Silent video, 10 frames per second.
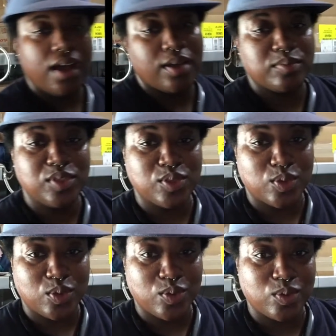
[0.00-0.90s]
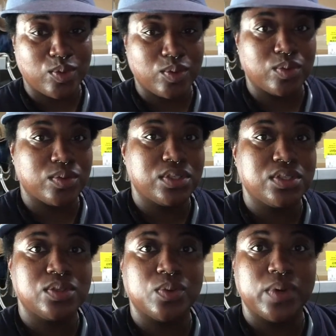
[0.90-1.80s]
I'm so
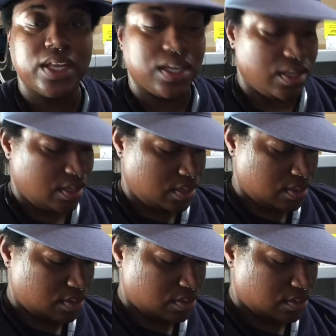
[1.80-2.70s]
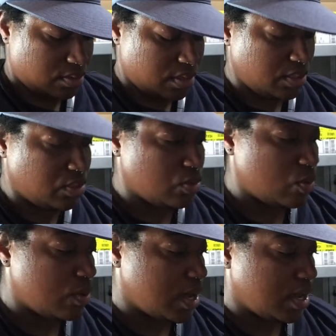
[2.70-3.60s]
sweaty. It's
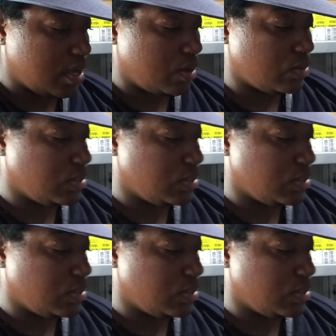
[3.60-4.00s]
so hot out